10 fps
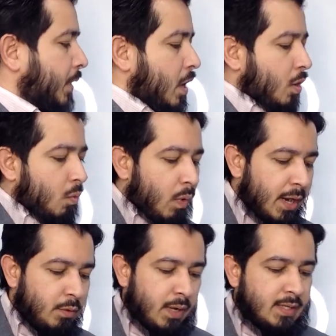Why
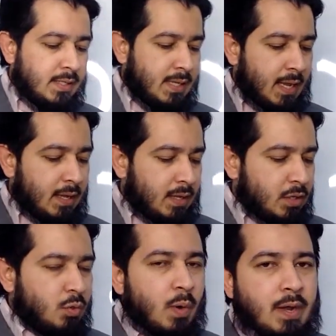do I say
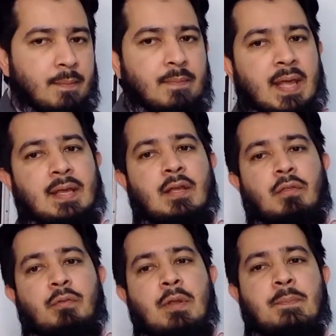you end up making
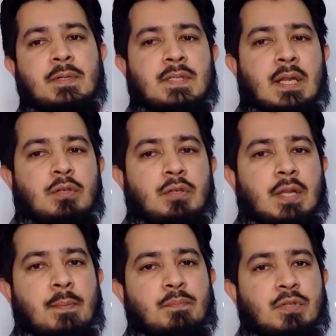3% to
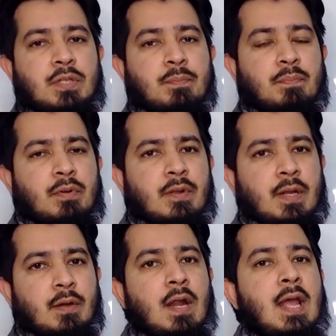10% per
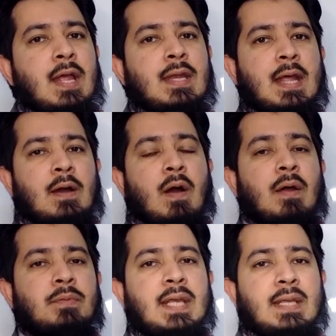year? Now,
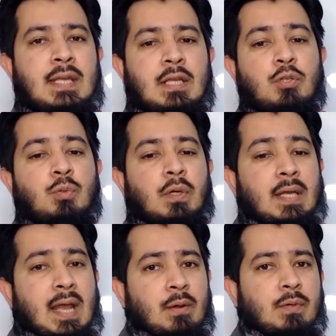I'm taking into
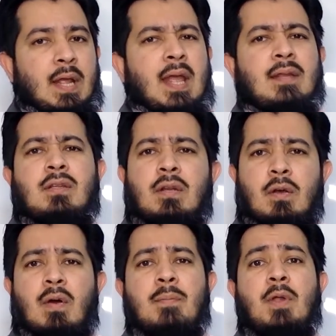account, and
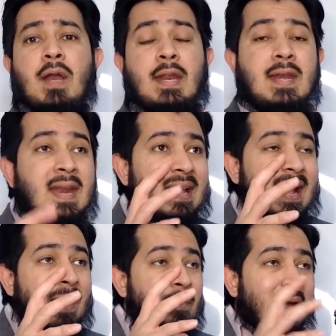I'm
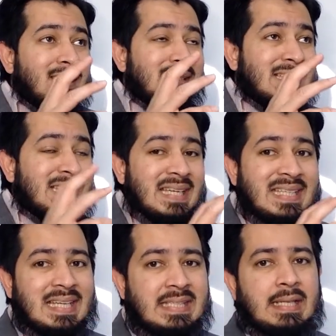not
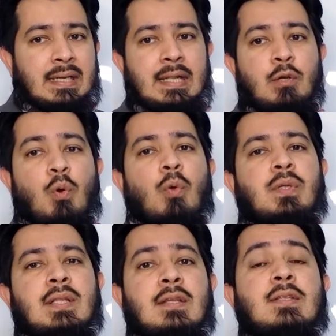statistically
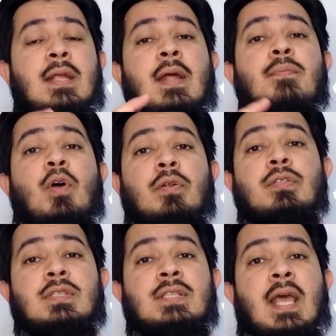quoting this, and I'm
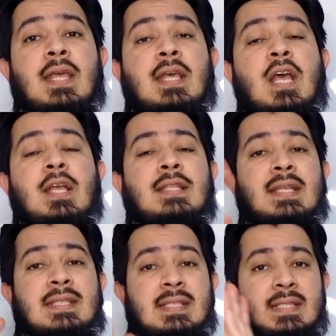not saying
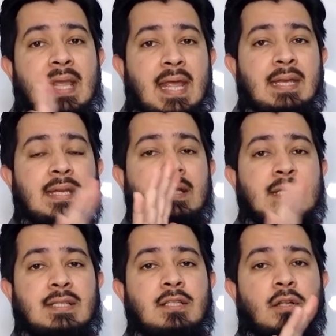this is it,
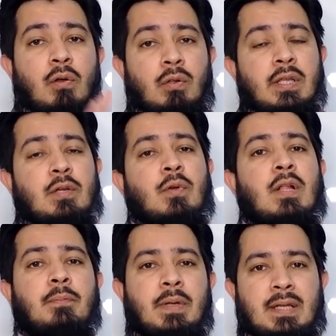this is the holy
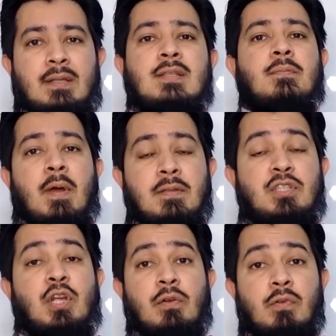grail, but this is my
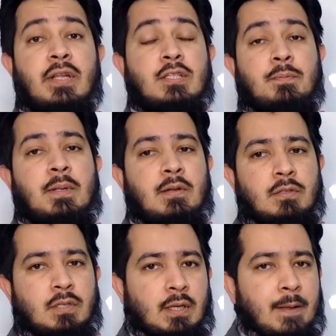general
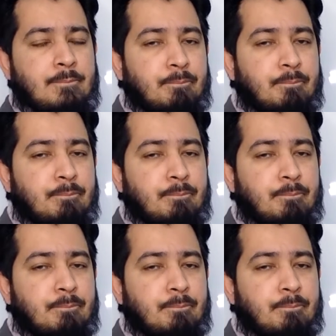experience, okay?